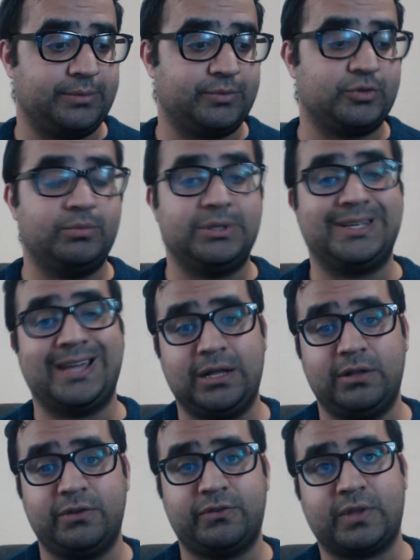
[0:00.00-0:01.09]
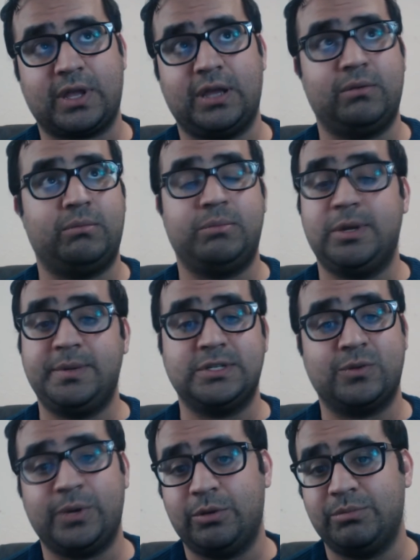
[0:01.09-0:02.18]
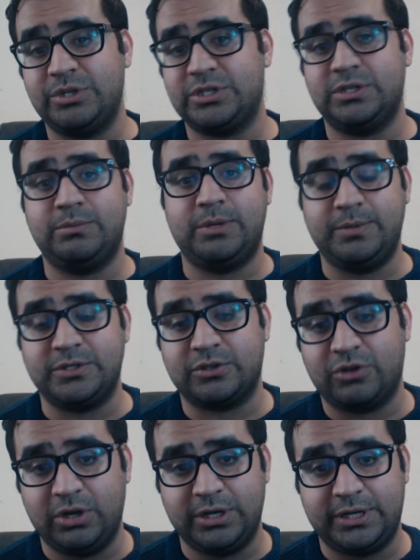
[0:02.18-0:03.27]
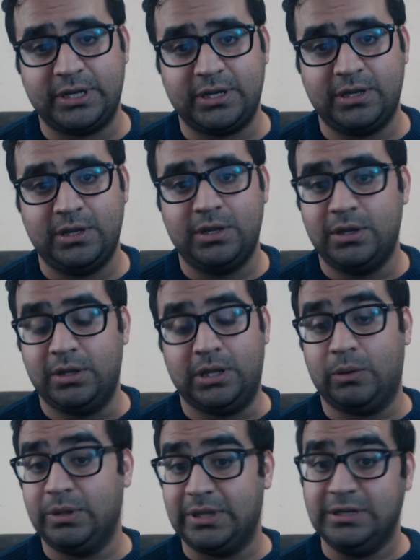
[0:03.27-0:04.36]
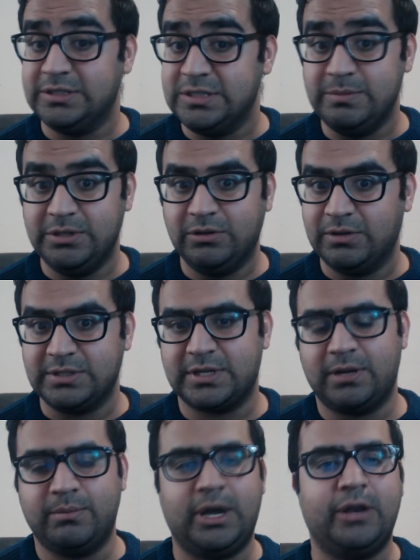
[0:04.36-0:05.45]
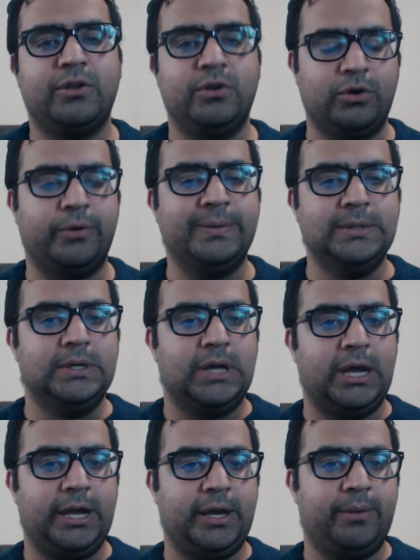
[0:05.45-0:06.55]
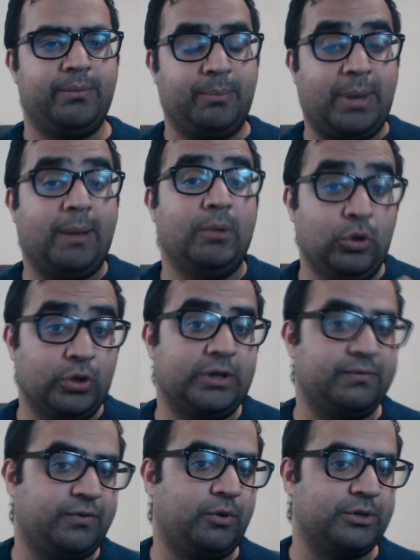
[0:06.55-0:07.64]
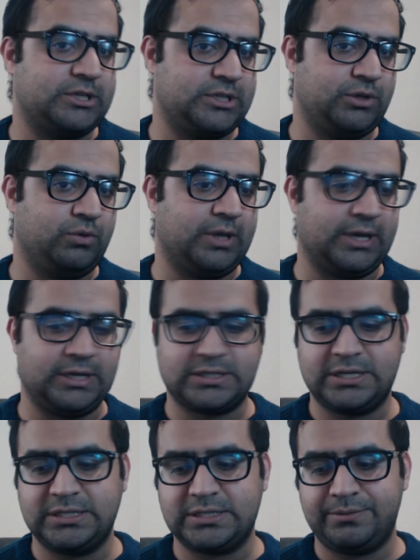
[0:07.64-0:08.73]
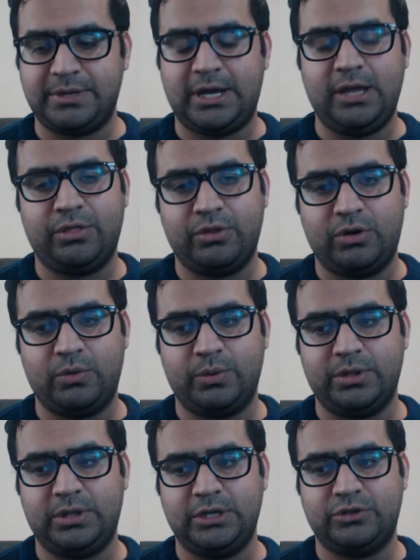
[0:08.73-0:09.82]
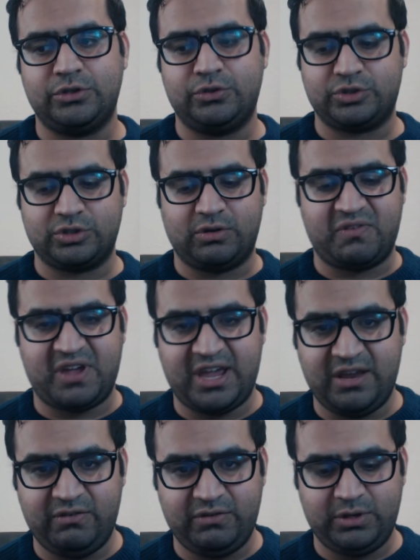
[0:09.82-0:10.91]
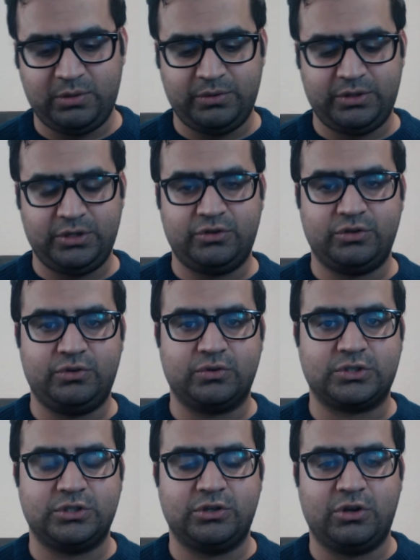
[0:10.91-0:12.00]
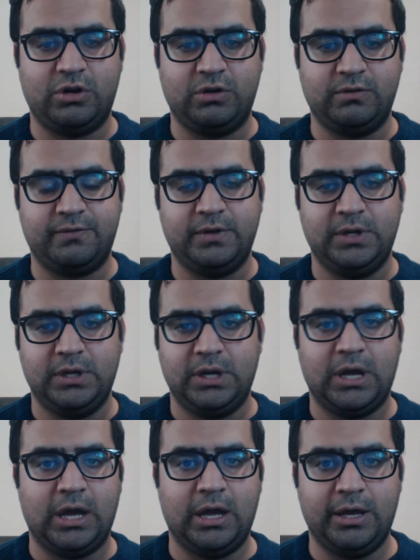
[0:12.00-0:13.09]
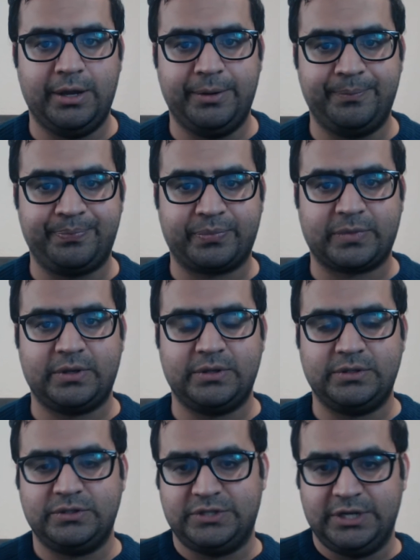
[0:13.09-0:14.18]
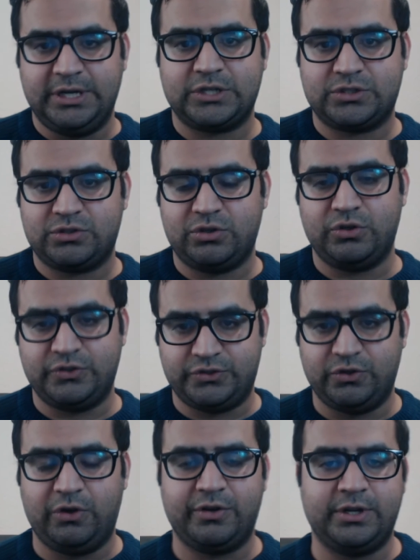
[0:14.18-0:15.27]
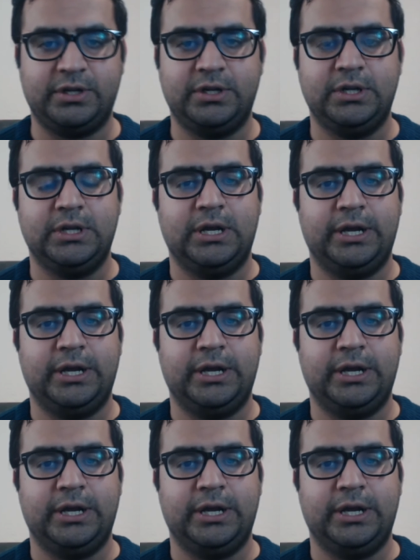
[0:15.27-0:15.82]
somebody else, and maybe he's away on mission, maybe he's on holiday. Oh, where the hell has he been all this time? But I don't know. But I'm looking forward to see who that is, because I thought with the introduction of Henry, with the introduction of Zerx or Zora,